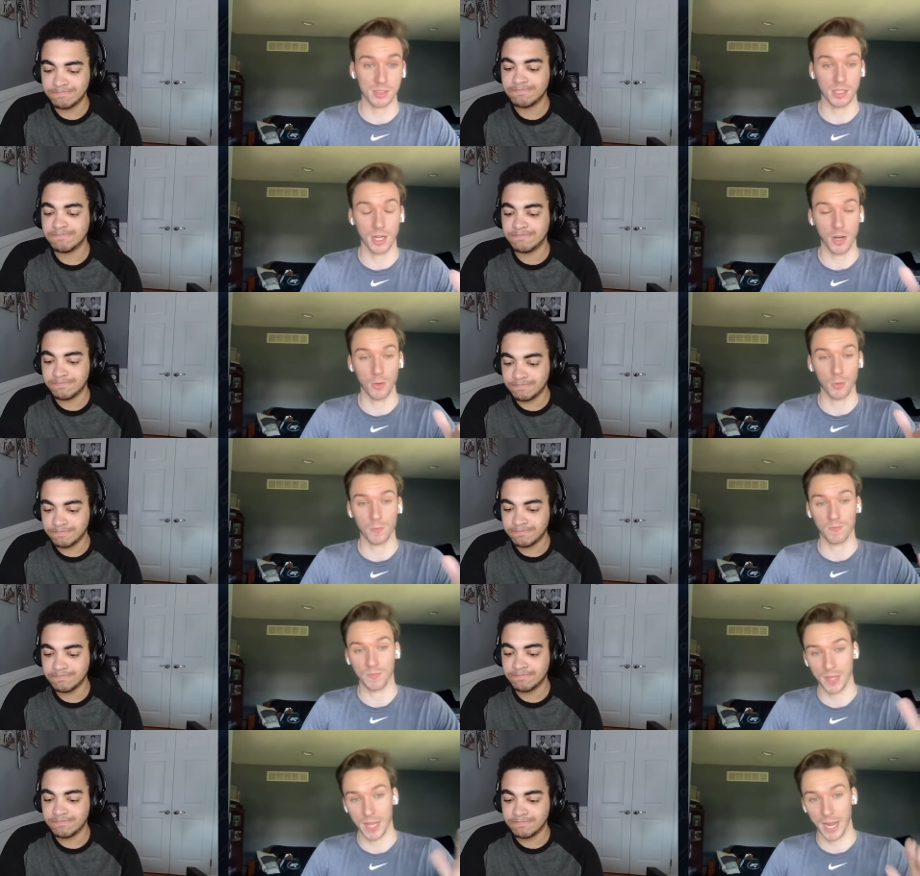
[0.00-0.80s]
Speaker 1: You know,
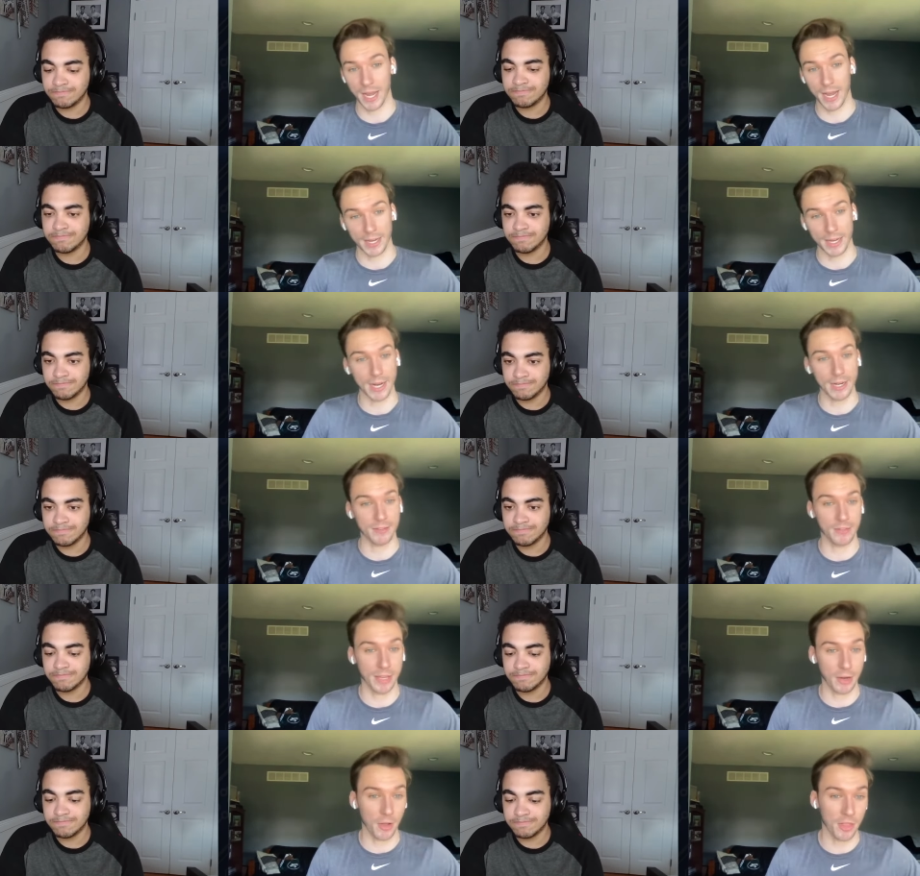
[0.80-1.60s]
I kind of
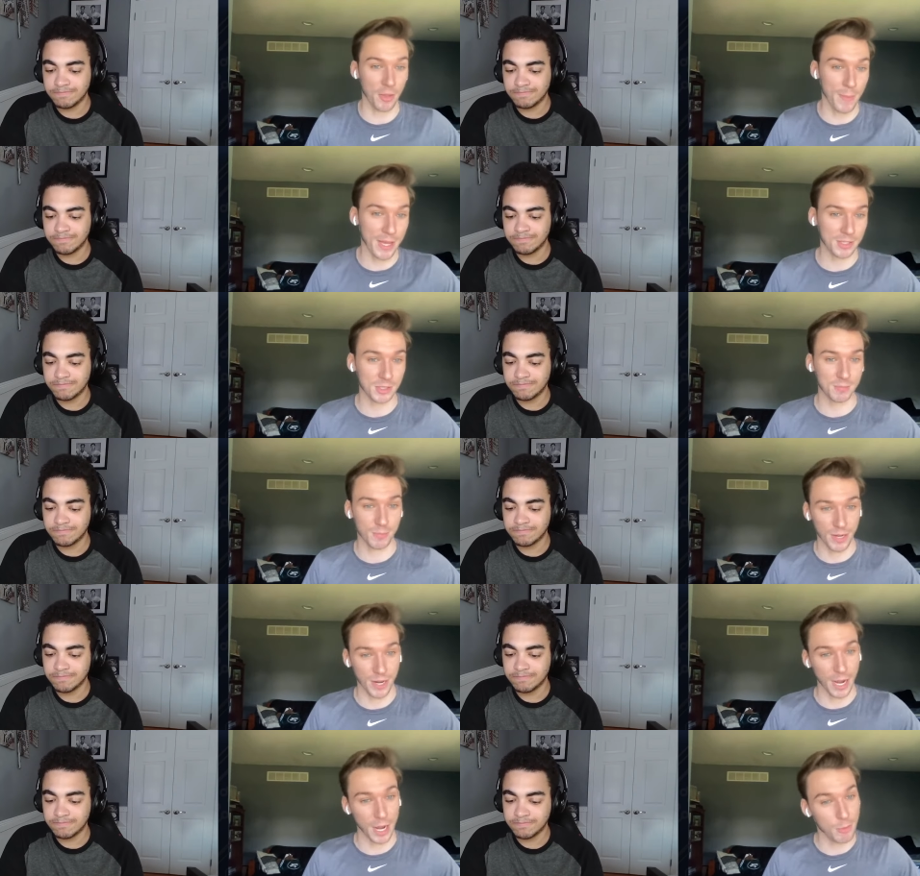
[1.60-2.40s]
dig on the Mets,
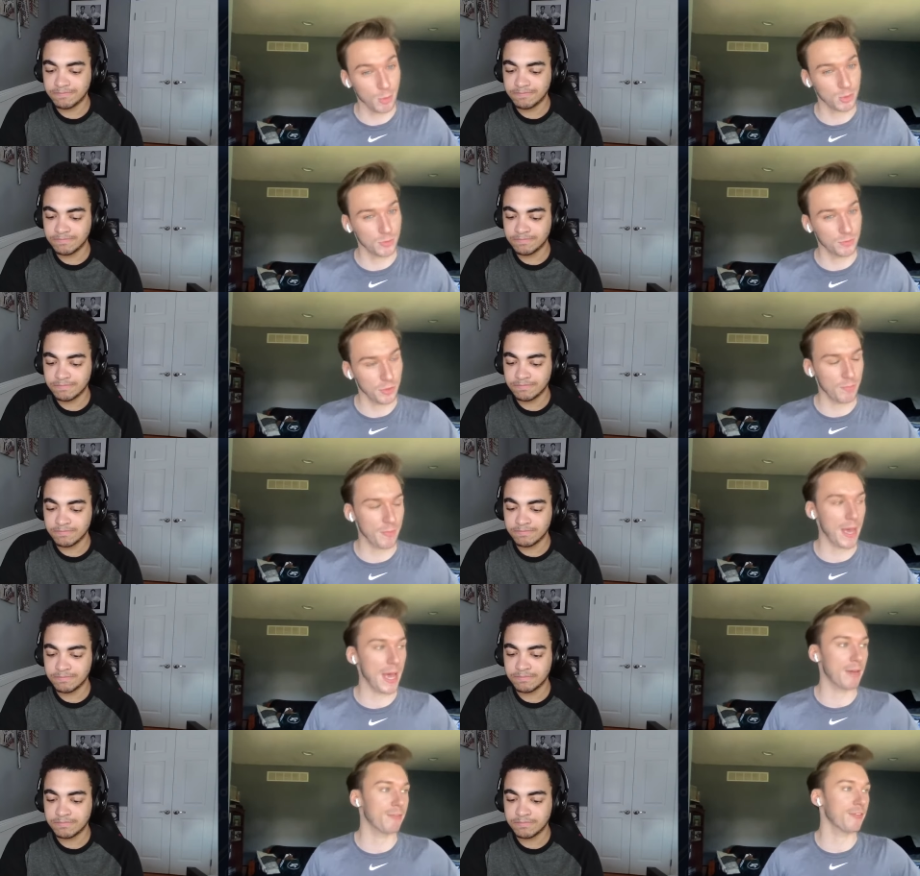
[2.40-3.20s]
but I almost feel
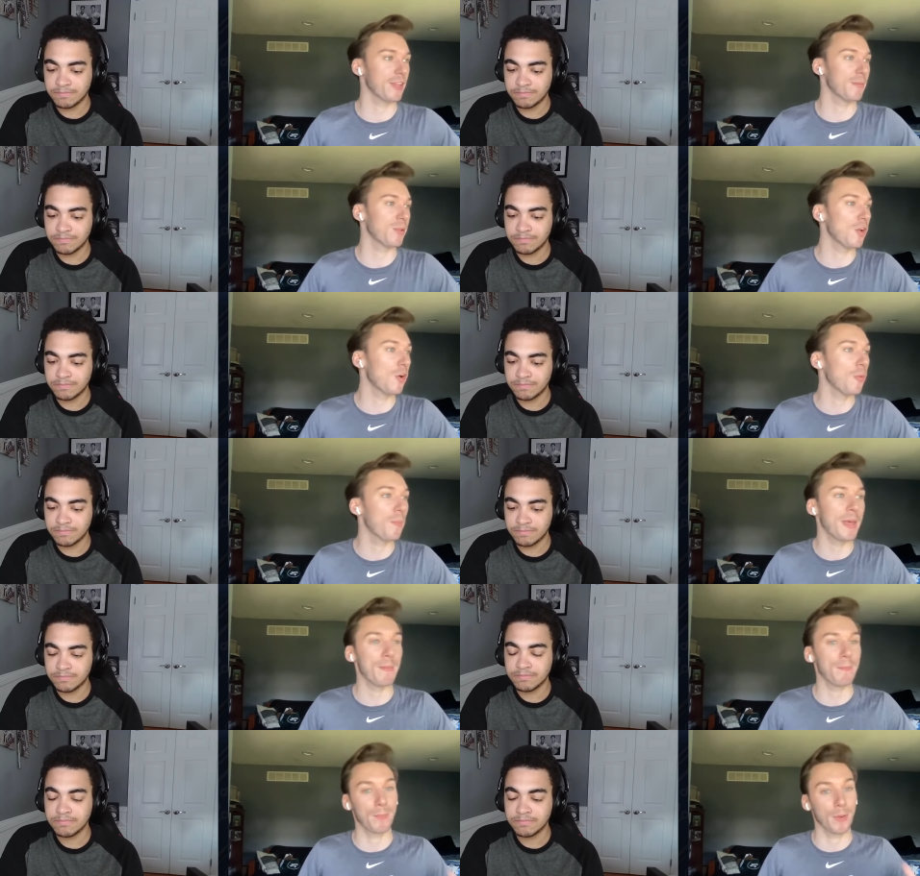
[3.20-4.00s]
bad for them a little
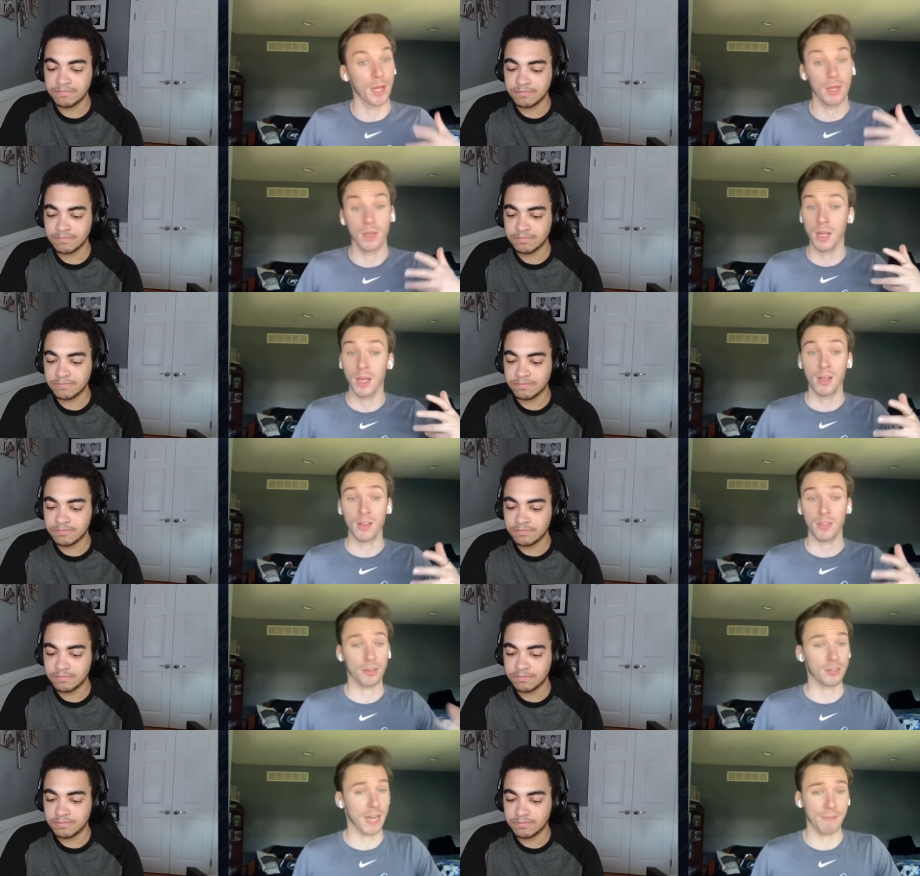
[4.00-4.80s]
bit, but
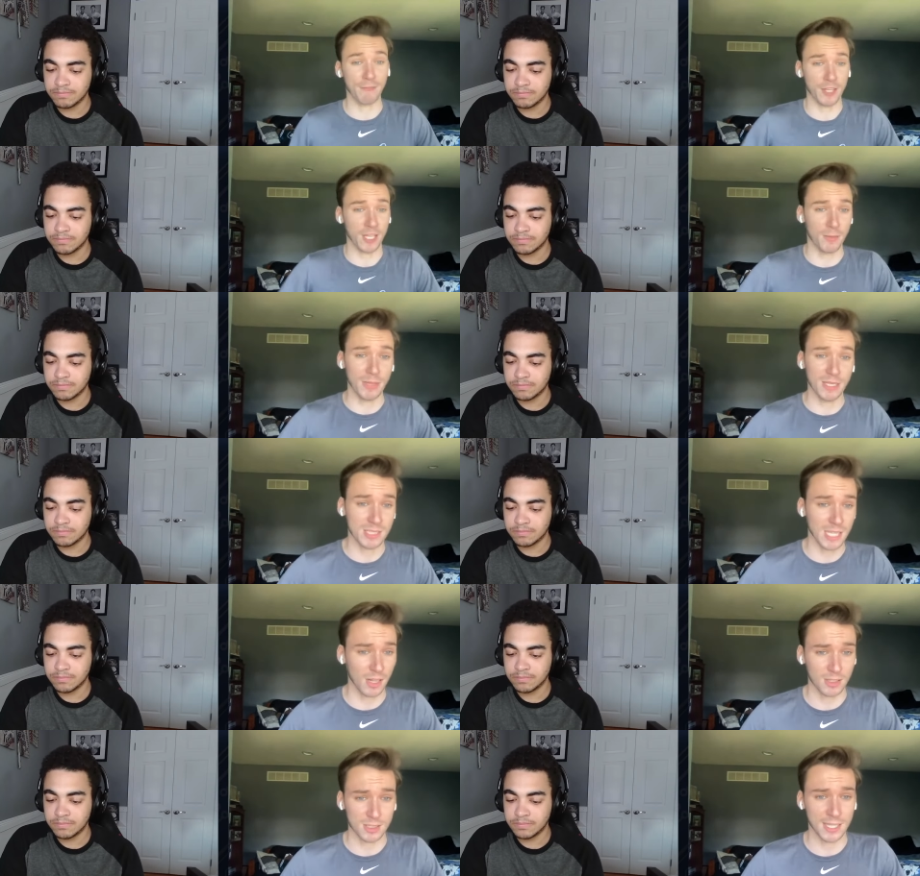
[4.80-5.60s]
they're definitely going to be
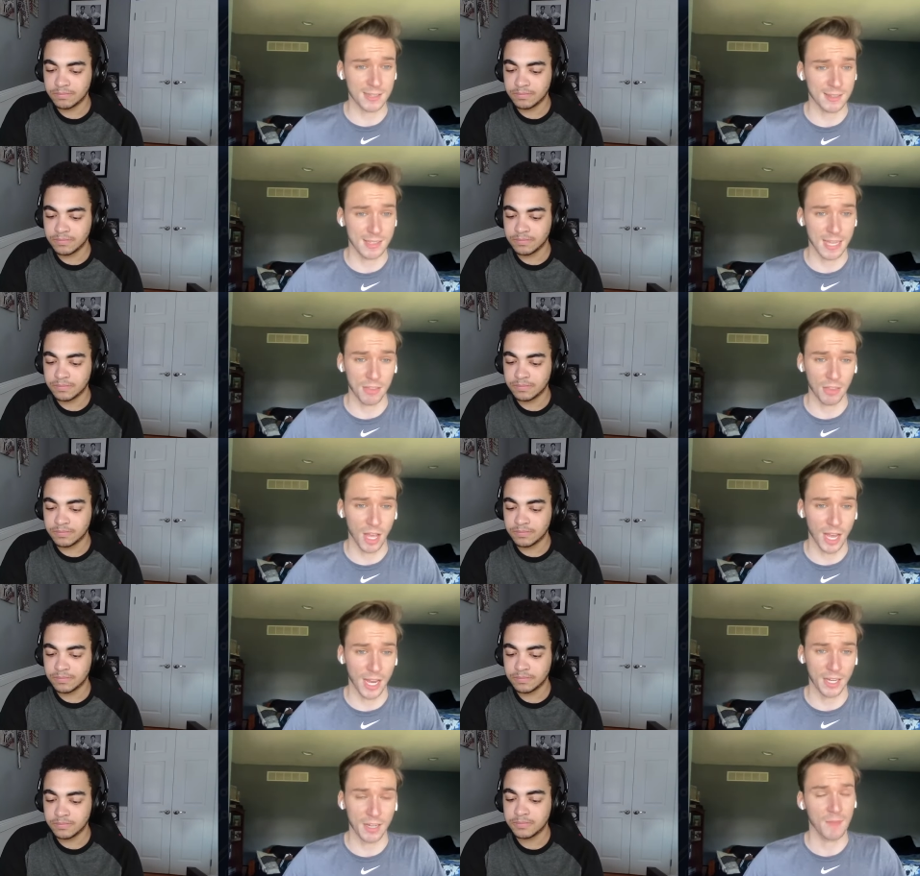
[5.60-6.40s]
sellers at the
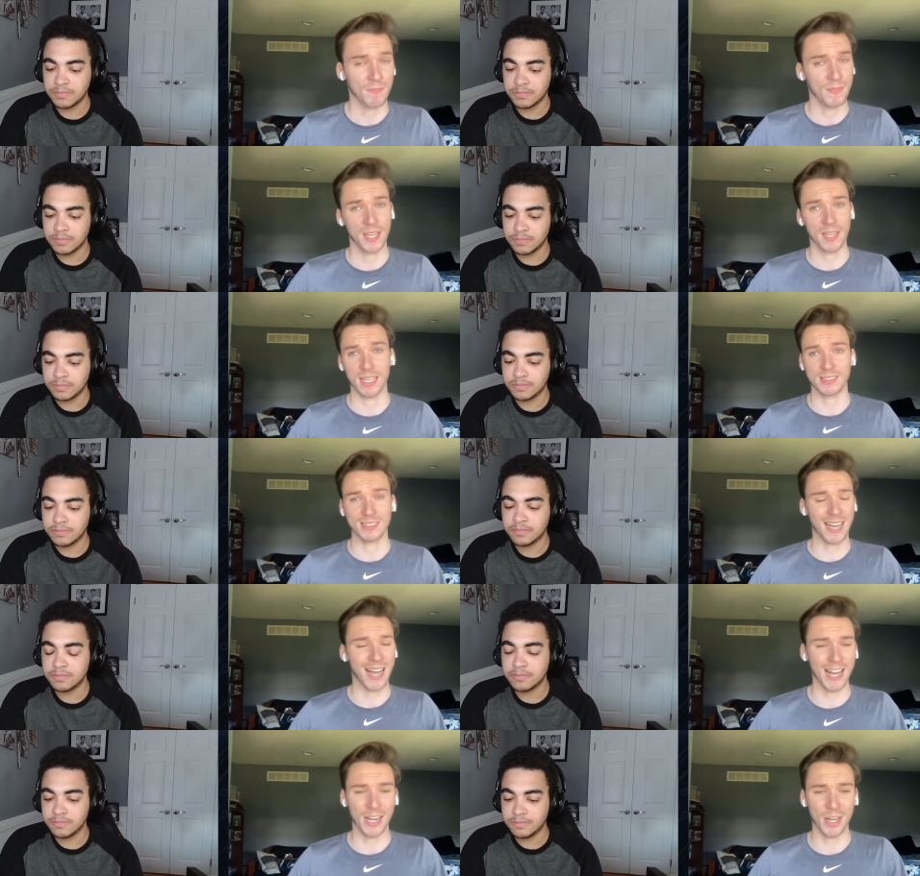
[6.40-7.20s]
deadline. That's
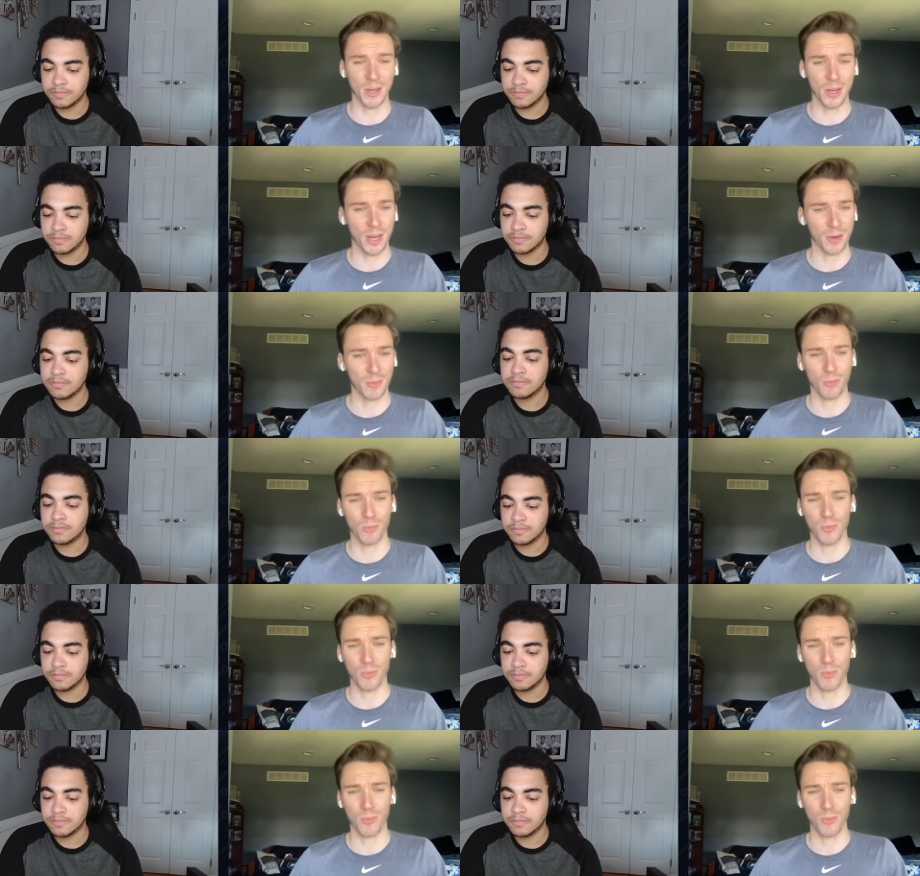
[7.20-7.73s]
kind of